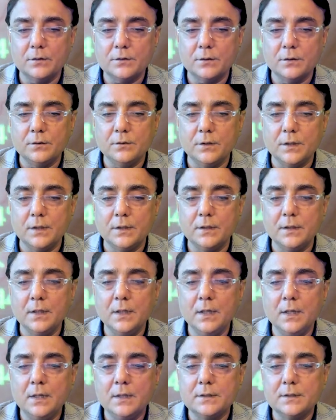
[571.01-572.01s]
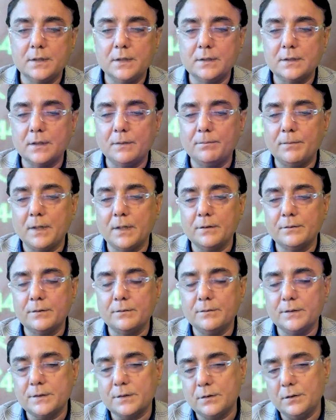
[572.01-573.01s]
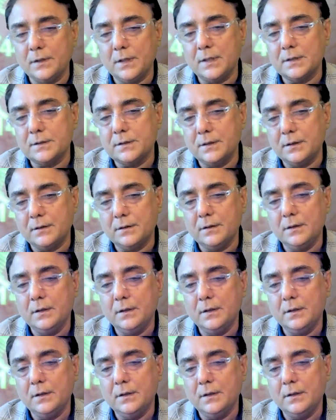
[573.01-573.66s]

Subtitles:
So you can see some part of the viscoelastic